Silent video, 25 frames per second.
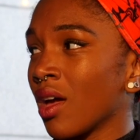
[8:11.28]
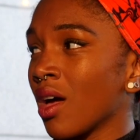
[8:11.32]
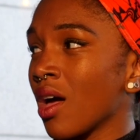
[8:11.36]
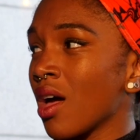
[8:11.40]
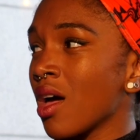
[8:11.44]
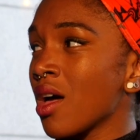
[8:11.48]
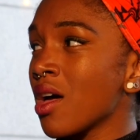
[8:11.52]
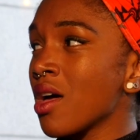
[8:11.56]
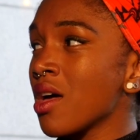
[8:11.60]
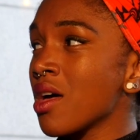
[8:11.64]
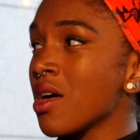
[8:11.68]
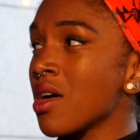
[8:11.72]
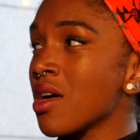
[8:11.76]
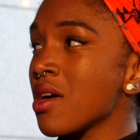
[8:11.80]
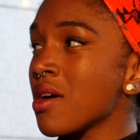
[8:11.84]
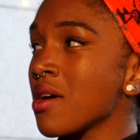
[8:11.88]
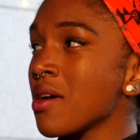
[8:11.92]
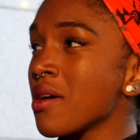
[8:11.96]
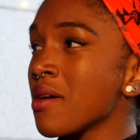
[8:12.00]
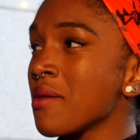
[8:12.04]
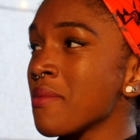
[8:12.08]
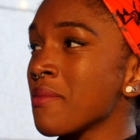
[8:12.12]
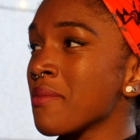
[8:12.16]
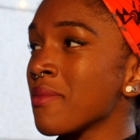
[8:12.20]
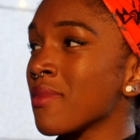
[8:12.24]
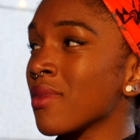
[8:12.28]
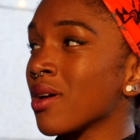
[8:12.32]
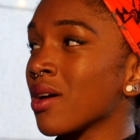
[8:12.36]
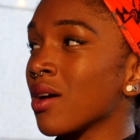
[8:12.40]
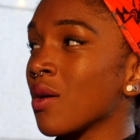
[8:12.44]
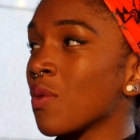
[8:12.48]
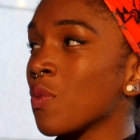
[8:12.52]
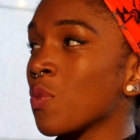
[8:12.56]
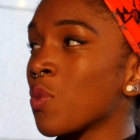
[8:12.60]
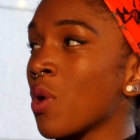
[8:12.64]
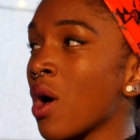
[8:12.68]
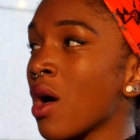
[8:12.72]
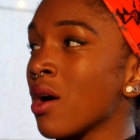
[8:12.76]

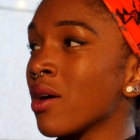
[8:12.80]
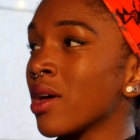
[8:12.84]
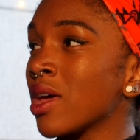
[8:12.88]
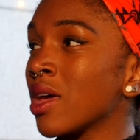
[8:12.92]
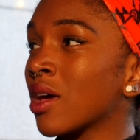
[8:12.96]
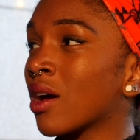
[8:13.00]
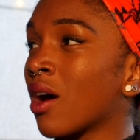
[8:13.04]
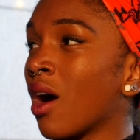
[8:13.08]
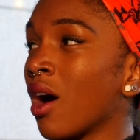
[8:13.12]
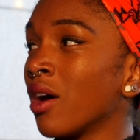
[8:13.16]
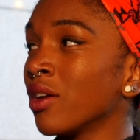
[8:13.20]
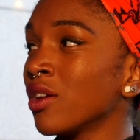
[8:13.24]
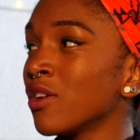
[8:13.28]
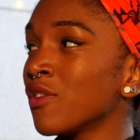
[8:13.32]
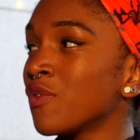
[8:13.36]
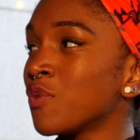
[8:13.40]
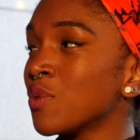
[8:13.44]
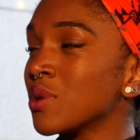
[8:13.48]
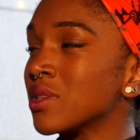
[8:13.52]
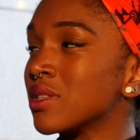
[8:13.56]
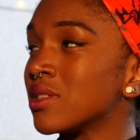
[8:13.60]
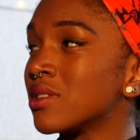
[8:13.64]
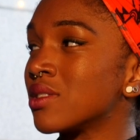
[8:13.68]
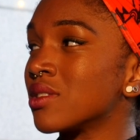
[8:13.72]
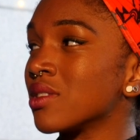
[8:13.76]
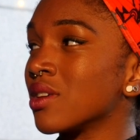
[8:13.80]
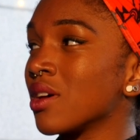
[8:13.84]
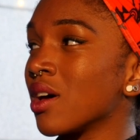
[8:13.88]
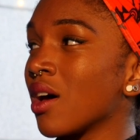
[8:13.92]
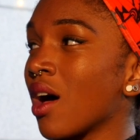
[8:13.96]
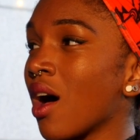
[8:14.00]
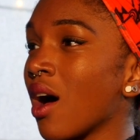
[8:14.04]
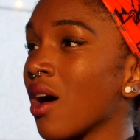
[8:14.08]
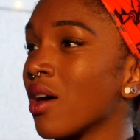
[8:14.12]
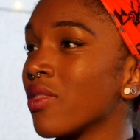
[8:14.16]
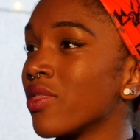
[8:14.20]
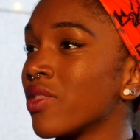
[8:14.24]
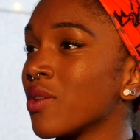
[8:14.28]
Well, it kind of was,
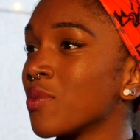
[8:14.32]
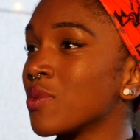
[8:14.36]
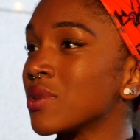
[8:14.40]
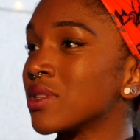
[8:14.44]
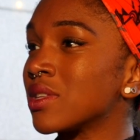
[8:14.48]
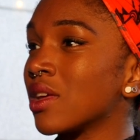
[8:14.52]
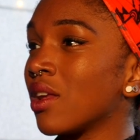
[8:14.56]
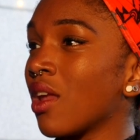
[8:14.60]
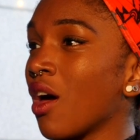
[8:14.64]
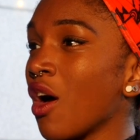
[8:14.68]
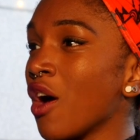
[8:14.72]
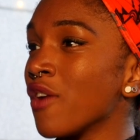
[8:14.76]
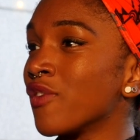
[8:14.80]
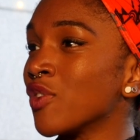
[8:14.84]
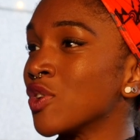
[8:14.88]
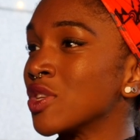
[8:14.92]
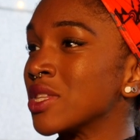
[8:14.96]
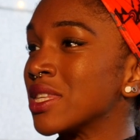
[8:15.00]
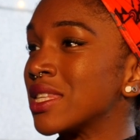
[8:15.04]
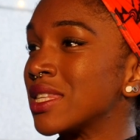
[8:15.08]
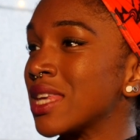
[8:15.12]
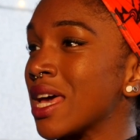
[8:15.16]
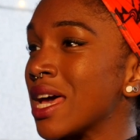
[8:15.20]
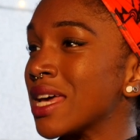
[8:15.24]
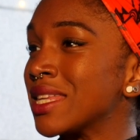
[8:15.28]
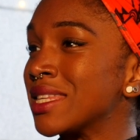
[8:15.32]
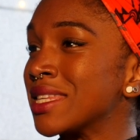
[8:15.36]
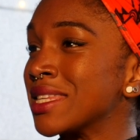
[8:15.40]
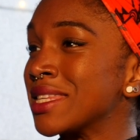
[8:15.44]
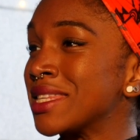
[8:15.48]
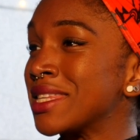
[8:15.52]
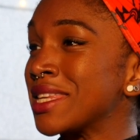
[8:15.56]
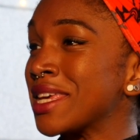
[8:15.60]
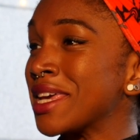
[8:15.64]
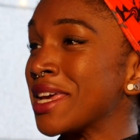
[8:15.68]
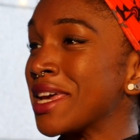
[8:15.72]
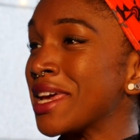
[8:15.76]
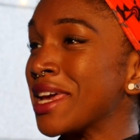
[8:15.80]
there was a lot of
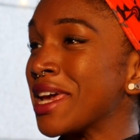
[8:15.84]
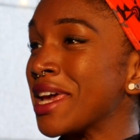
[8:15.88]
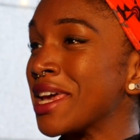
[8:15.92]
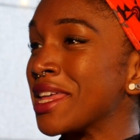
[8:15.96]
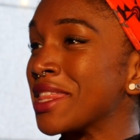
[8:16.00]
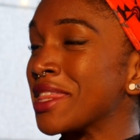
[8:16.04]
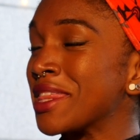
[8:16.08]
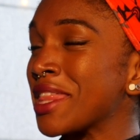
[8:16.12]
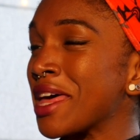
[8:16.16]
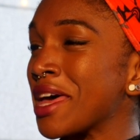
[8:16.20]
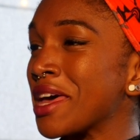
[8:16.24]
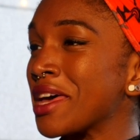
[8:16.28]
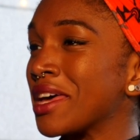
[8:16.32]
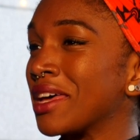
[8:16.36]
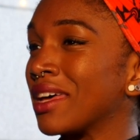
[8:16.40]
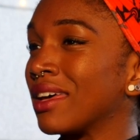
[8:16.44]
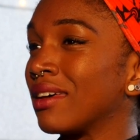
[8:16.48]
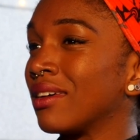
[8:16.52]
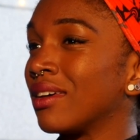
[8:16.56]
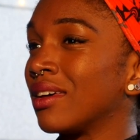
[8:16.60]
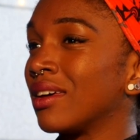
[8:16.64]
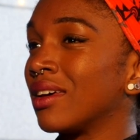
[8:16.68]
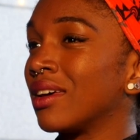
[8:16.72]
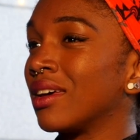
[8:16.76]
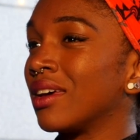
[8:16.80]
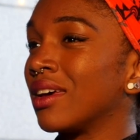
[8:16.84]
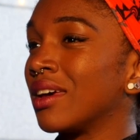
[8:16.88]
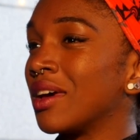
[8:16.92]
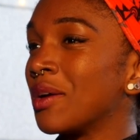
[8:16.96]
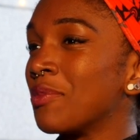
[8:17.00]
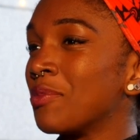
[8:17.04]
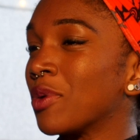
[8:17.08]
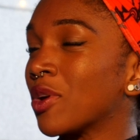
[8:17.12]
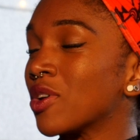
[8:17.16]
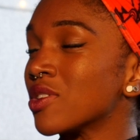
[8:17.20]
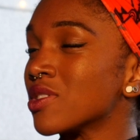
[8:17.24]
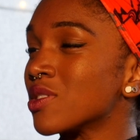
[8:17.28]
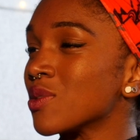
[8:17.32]
uncertainty in that,
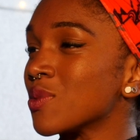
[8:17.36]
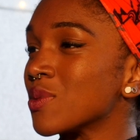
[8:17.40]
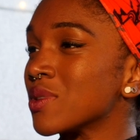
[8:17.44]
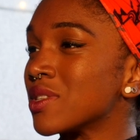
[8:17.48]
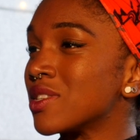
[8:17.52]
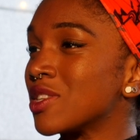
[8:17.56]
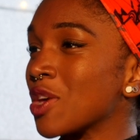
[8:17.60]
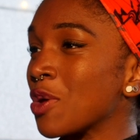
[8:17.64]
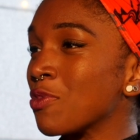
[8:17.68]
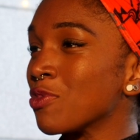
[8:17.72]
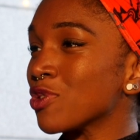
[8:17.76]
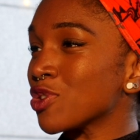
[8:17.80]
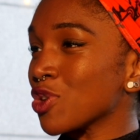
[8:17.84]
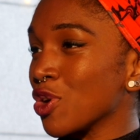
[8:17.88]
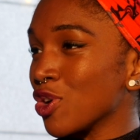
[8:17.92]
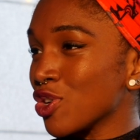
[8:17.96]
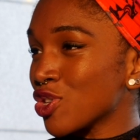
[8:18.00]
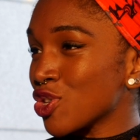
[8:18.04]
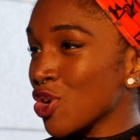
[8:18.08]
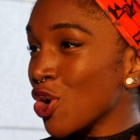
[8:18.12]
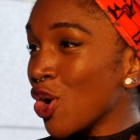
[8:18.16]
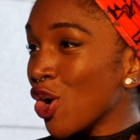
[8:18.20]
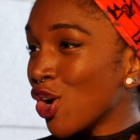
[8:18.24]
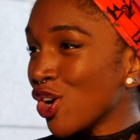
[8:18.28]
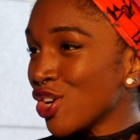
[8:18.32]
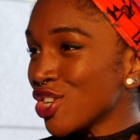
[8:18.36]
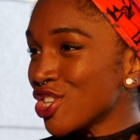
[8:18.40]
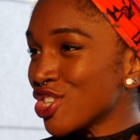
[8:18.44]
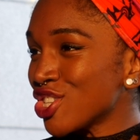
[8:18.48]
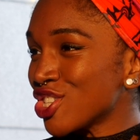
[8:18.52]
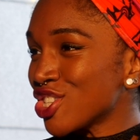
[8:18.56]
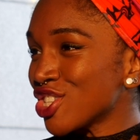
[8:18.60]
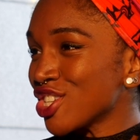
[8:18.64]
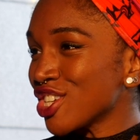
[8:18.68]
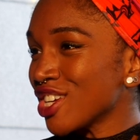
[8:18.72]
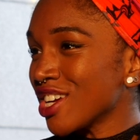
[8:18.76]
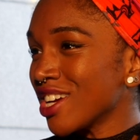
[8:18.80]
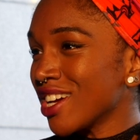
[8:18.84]
because there was so much
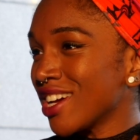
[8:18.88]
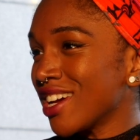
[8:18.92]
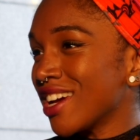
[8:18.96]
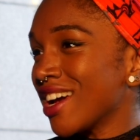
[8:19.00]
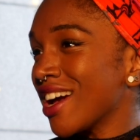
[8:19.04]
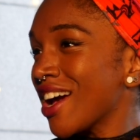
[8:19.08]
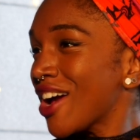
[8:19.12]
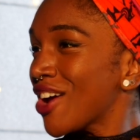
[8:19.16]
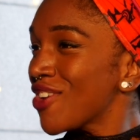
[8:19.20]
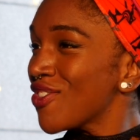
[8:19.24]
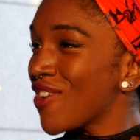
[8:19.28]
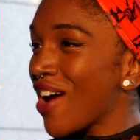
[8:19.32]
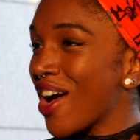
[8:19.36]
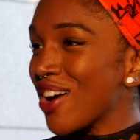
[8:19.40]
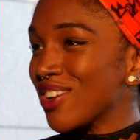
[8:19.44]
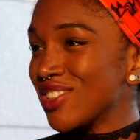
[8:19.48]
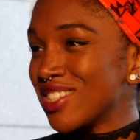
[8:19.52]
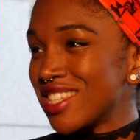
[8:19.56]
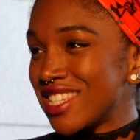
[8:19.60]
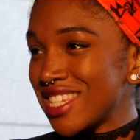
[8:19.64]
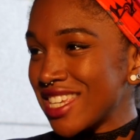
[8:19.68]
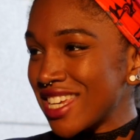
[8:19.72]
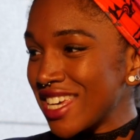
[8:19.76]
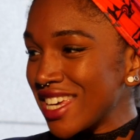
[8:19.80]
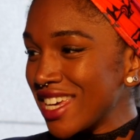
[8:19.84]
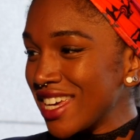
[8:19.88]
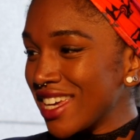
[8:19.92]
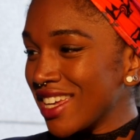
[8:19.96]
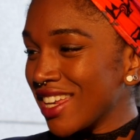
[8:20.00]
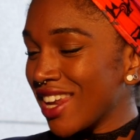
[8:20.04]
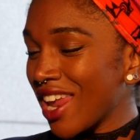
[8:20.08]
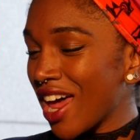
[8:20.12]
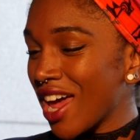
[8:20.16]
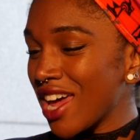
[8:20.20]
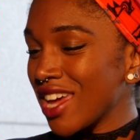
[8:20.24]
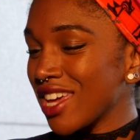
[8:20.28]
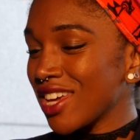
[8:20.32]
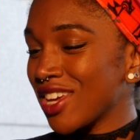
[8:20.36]
hush-hush around it,
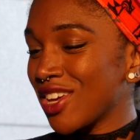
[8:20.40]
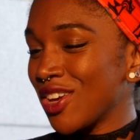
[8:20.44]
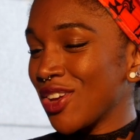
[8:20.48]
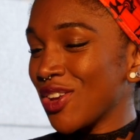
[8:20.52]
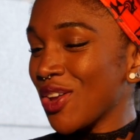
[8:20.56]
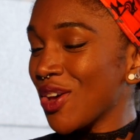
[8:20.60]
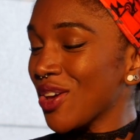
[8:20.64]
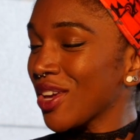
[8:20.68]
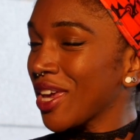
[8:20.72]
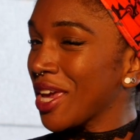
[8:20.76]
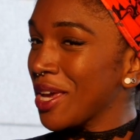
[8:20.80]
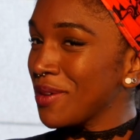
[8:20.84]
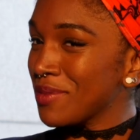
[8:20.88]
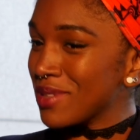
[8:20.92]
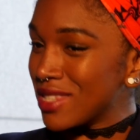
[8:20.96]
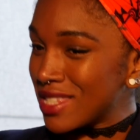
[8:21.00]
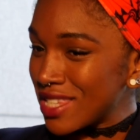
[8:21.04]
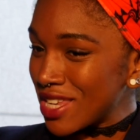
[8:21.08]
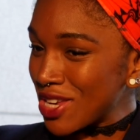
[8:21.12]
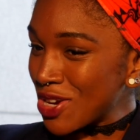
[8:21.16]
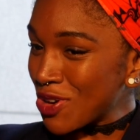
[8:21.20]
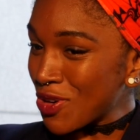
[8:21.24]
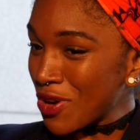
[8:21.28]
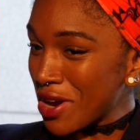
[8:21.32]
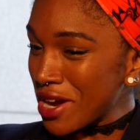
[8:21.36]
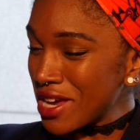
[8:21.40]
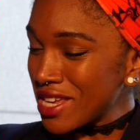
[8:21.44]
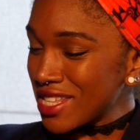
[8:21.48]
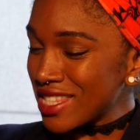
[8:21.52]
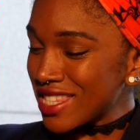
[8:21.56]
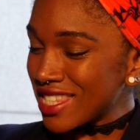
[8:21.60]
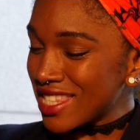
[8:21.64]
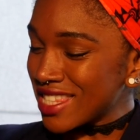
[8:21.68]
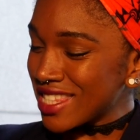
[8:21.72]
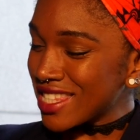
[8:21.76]
like, you know, keep the secrets.